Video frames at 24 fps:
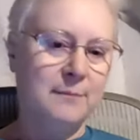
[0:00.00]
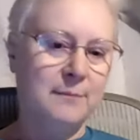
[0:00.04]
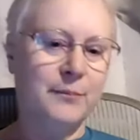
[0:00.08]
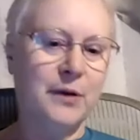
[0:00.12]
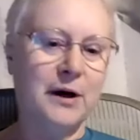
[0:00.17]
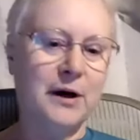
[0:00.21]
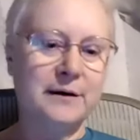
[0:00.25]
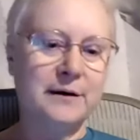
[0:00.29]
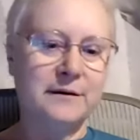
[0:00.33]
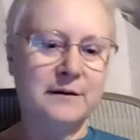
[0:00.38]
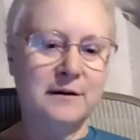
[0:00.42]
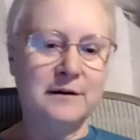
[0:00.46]

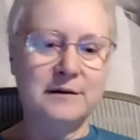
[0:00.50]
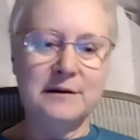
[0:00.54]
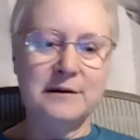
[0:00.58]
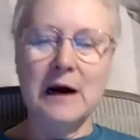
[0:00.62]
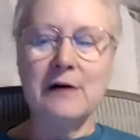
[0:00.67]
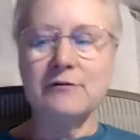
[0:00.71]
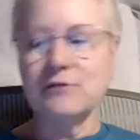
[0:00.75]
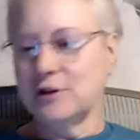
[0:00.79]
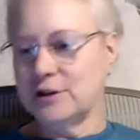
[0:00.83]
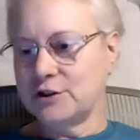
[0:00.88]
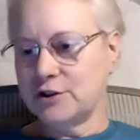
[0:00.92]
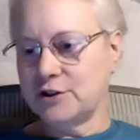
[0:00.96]
but
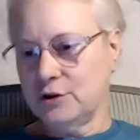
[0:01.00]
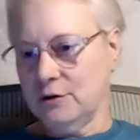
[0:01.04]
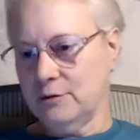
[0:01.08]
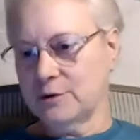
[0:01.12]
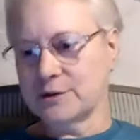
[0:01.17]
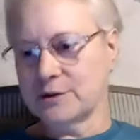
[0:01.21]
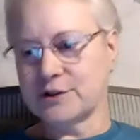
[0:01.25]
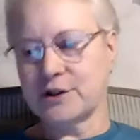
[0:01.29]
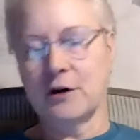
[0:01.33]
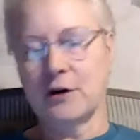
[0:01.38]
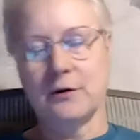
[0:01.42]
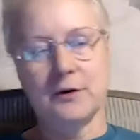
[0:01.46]
not really sure
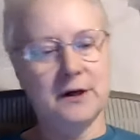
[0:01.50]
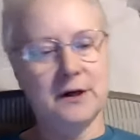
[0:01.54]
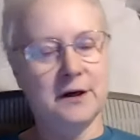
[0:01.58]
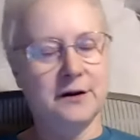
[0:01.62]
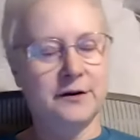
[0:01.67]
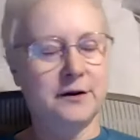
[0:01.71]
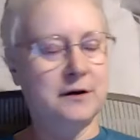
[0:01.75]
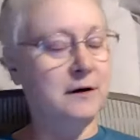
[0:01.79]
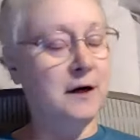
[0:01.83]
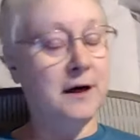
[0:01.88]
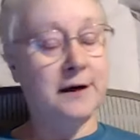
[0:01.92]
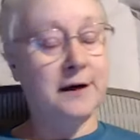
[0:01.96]
what's going on
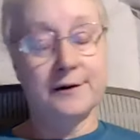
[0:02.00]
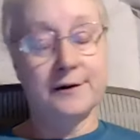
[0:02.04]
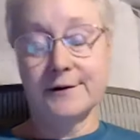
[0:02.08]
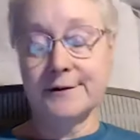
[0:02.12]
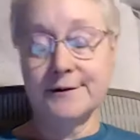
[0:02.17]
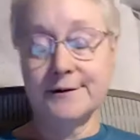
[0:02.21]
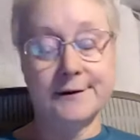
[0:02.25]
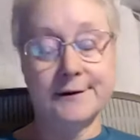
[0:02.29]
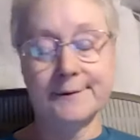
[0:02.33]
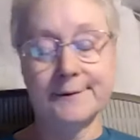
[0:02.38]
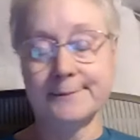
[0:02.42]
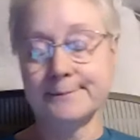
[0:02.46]
there either.
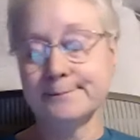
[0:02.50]
So,